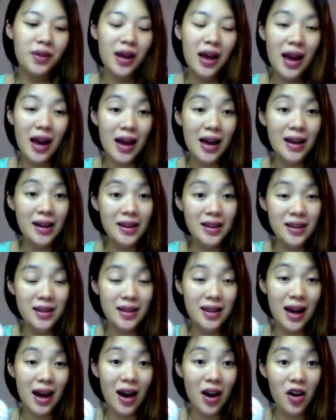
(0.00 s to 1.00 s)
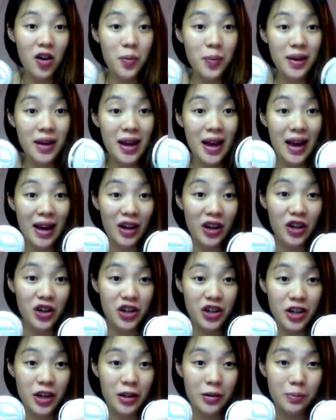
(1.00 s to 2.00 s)
and the IOP Air
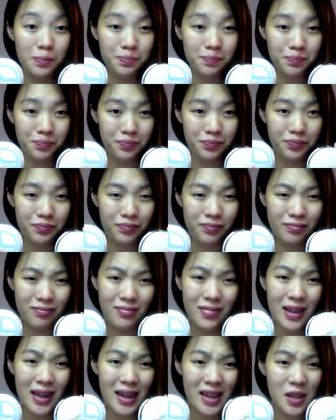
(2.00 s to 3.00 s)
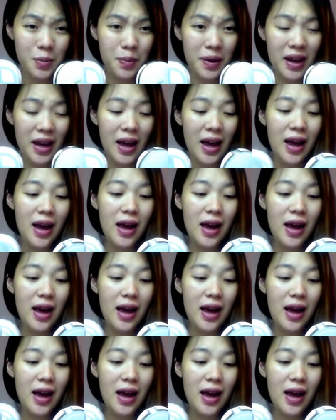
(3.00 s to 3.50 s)
Cushion XP,